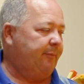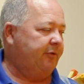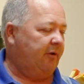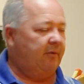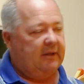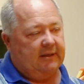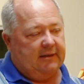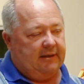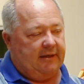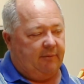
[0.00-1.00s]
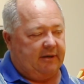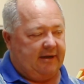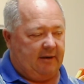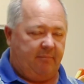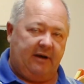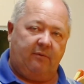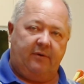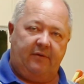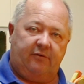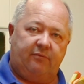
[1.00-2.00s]
So anyway, kind of bear
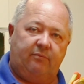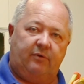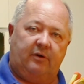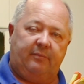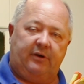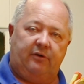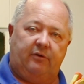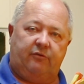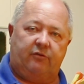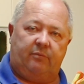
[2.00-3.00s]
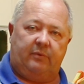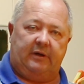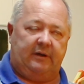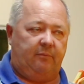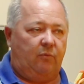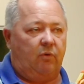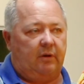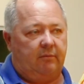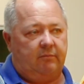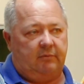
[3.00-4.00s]
with us. We're going to be doing some
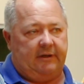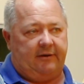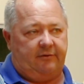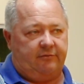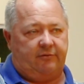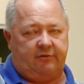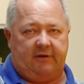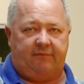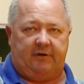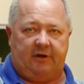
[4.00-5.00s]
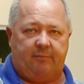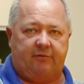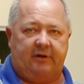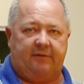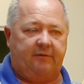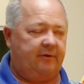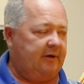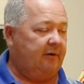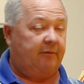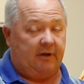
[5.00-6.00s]
more letters and stuff and numbers down through
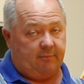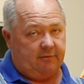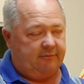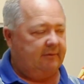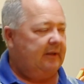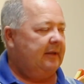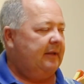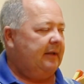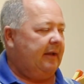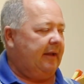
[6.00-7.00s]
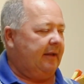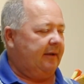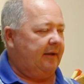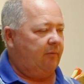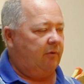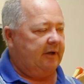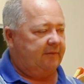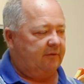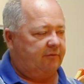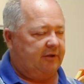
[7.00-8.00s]
here, or numbers, and we'll
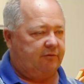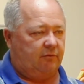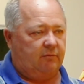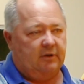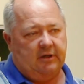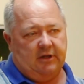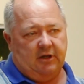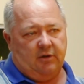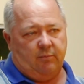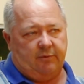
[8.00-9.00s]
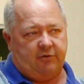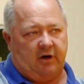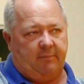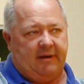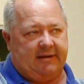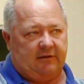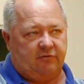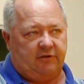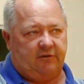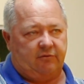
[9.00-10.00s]
get the stencil. When we start making the
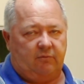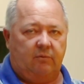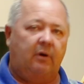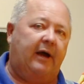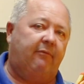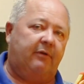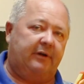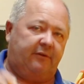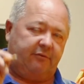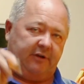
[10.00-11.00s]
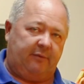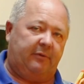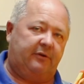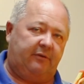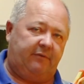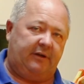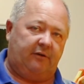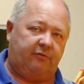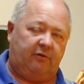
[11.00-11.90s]
stencil, we'll have another segment to the video.